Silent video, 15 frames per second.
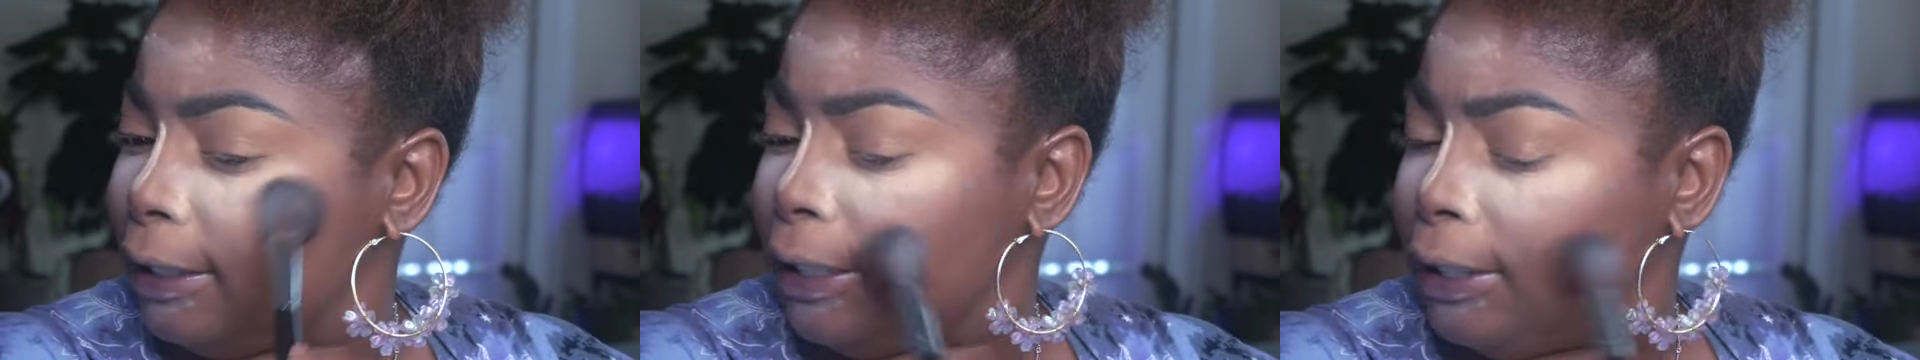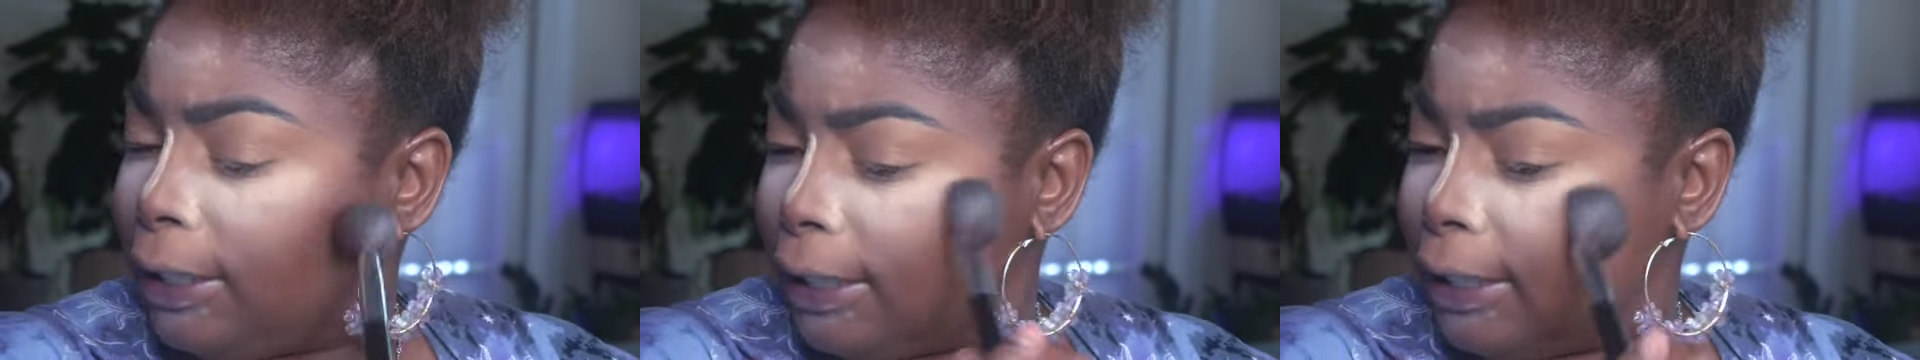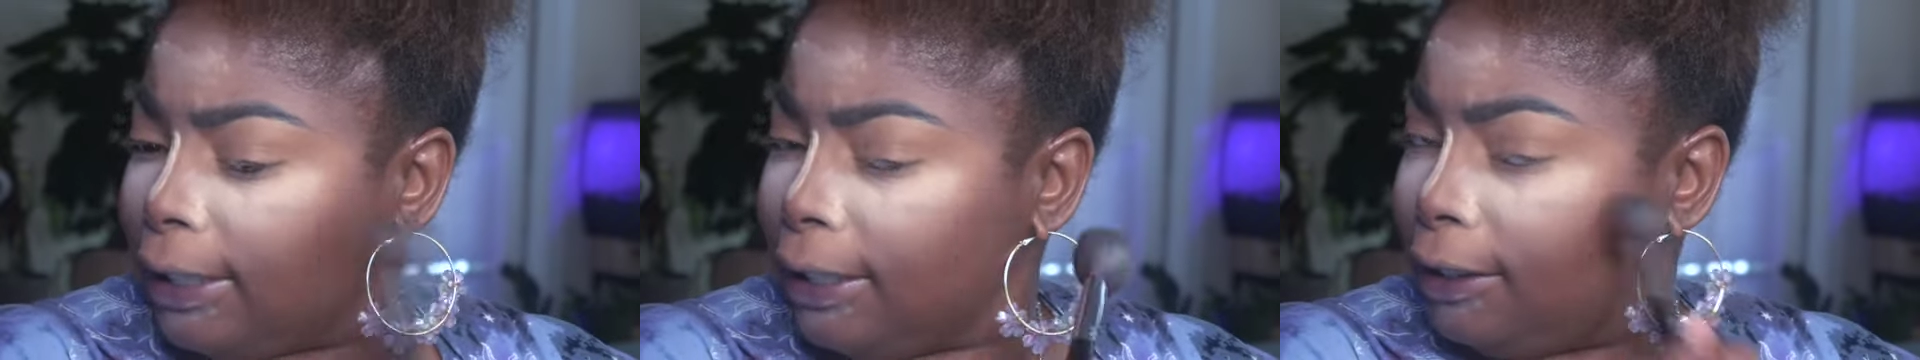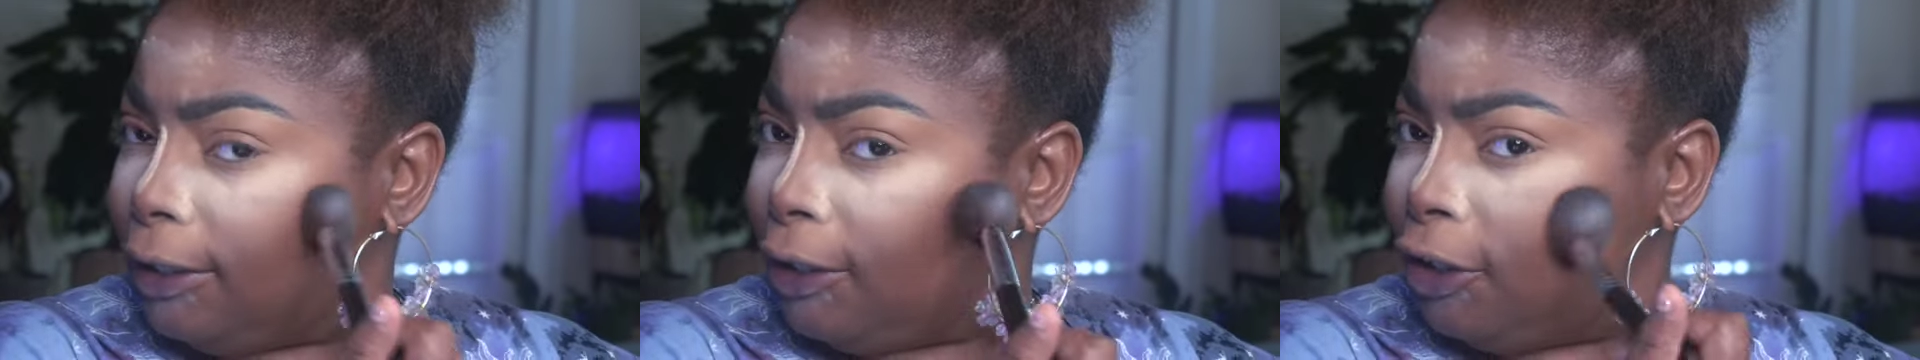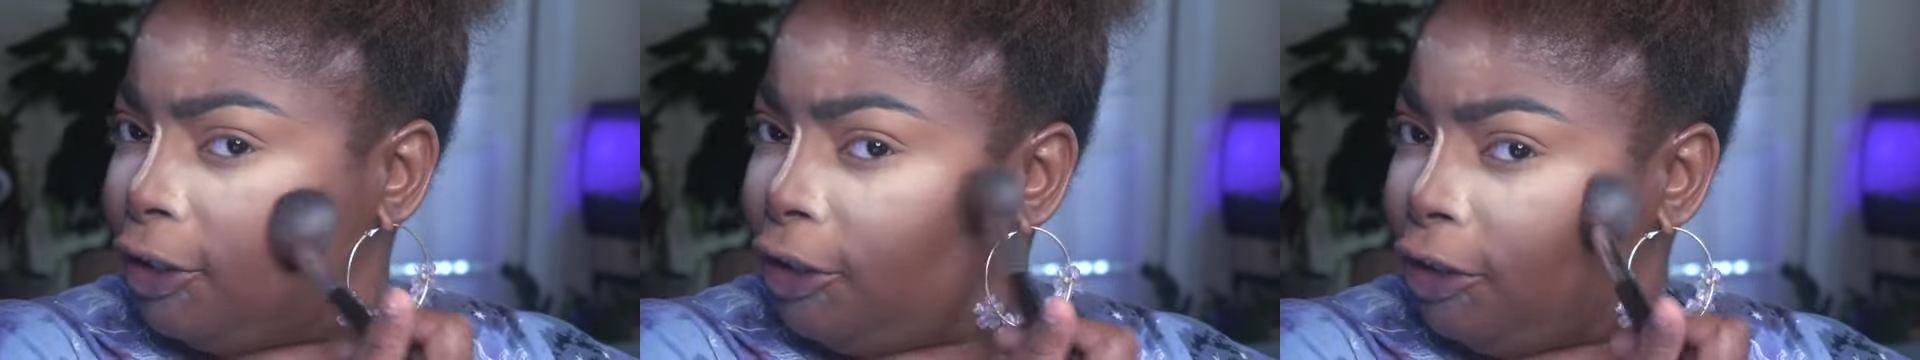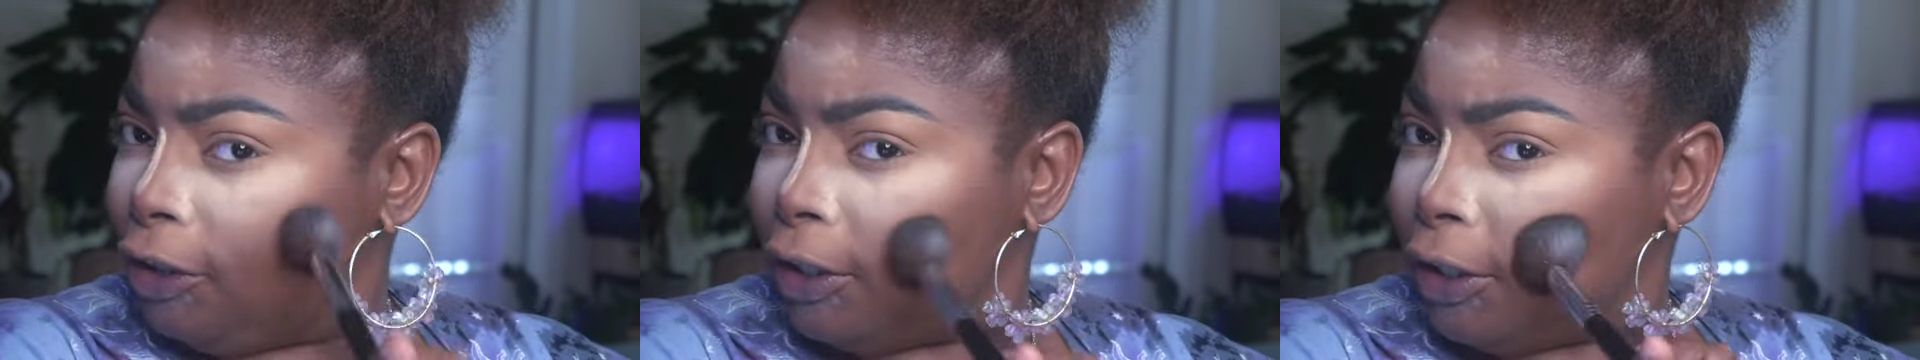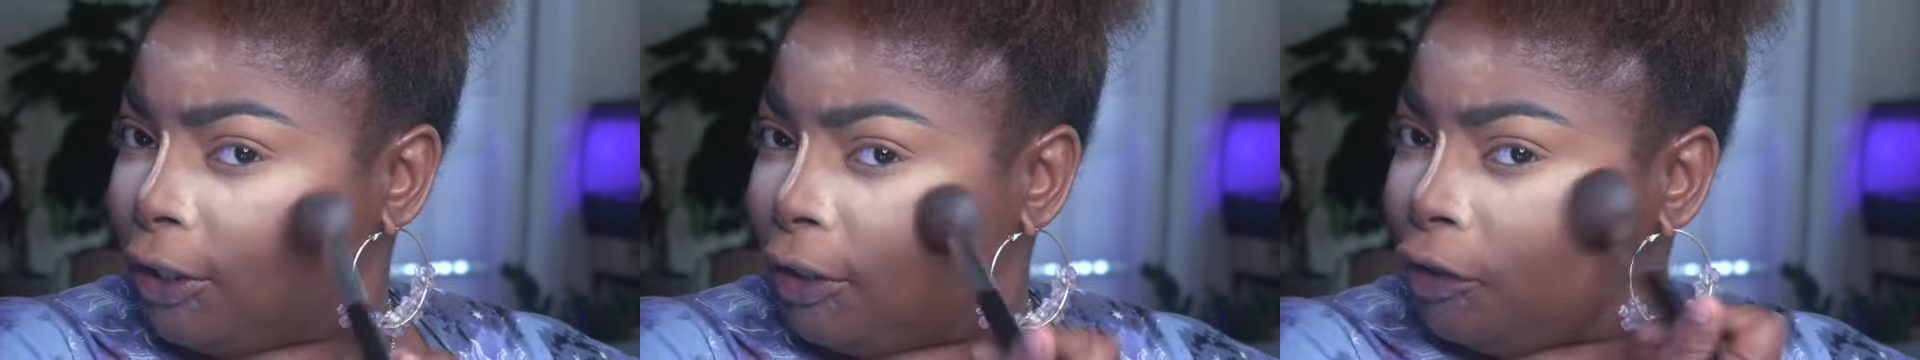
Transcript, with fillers: I did think that she should get a